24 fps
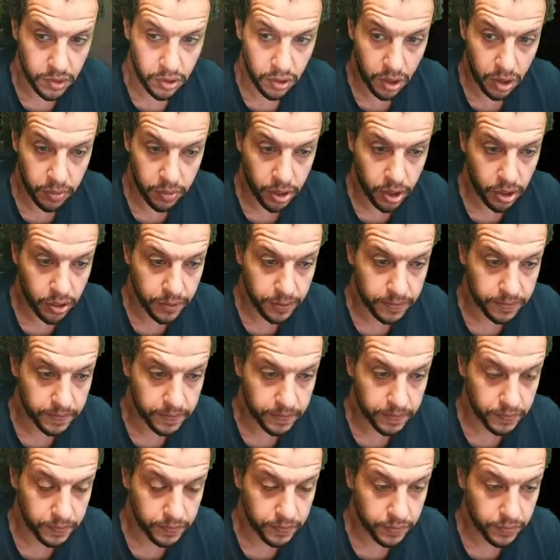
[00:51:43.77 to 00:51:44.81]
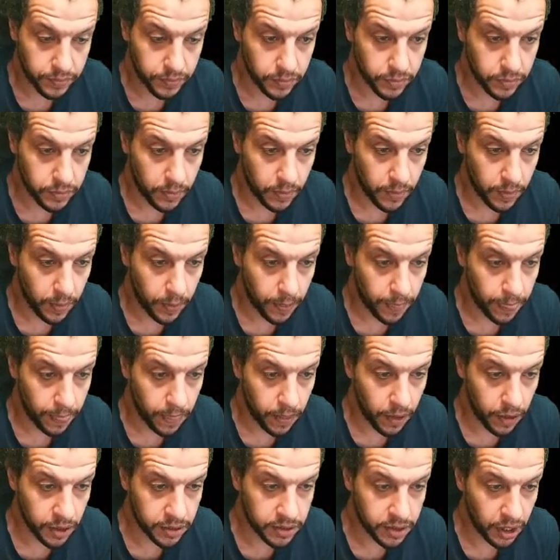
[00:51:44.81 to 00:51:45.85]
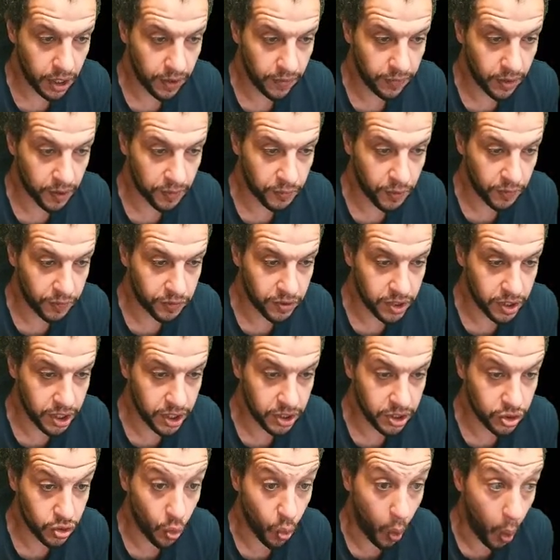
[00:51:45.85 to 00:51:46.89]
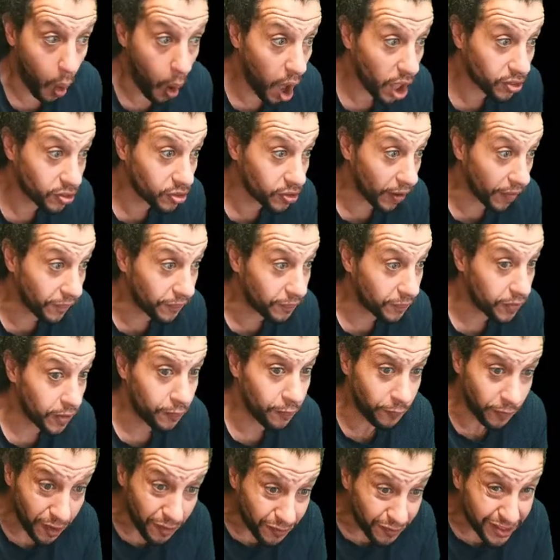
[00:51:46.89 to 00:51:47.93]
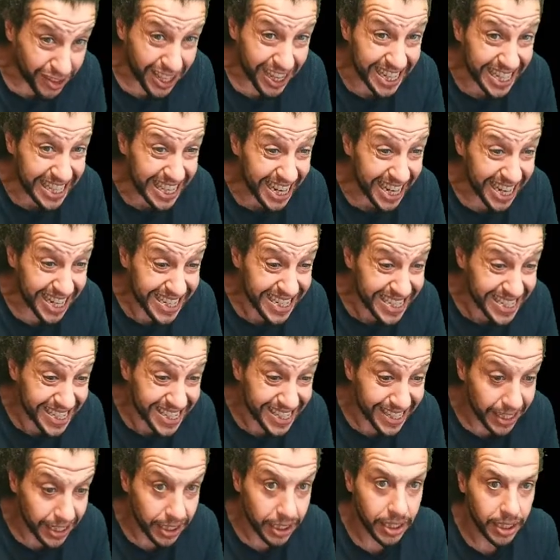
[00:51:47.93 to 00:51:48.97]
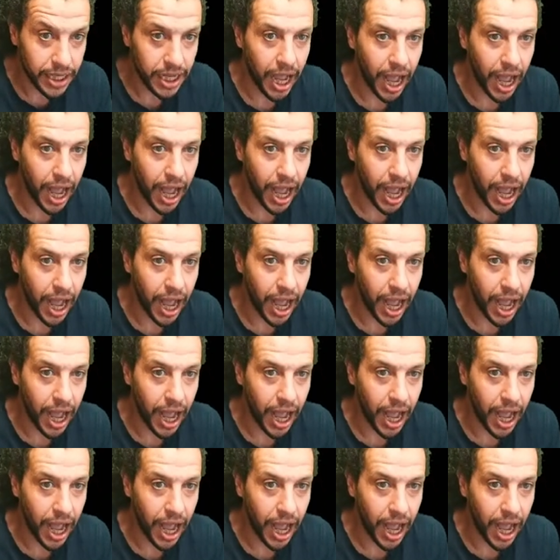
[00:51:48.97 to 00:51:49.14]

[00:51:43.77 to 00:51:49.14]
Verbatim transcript: You know what I mean? I still have like 15 years. What the 15 years?